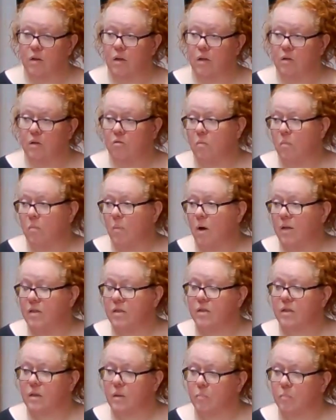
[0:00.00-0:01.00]
and it reminds
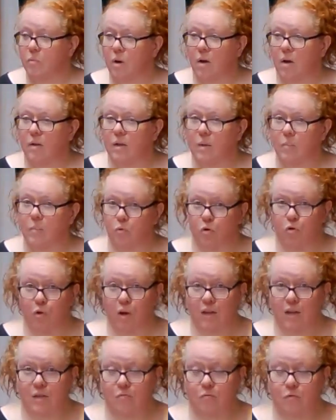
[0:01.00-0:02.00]
us of the proudly
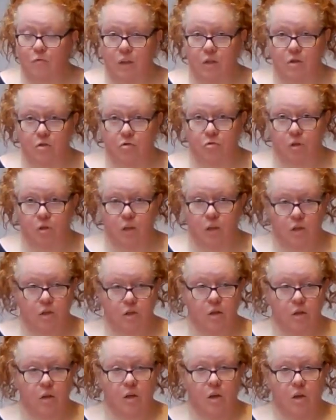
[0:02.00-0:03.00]
progressive religious
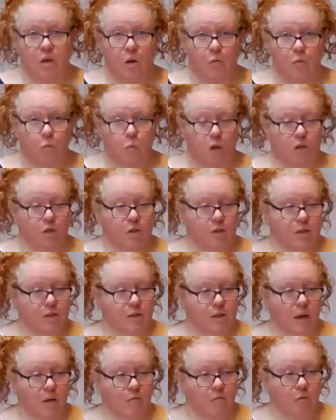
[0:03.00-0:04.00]
tradition of which this
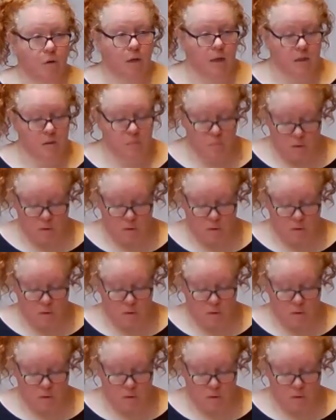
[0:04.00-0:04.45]
gathering is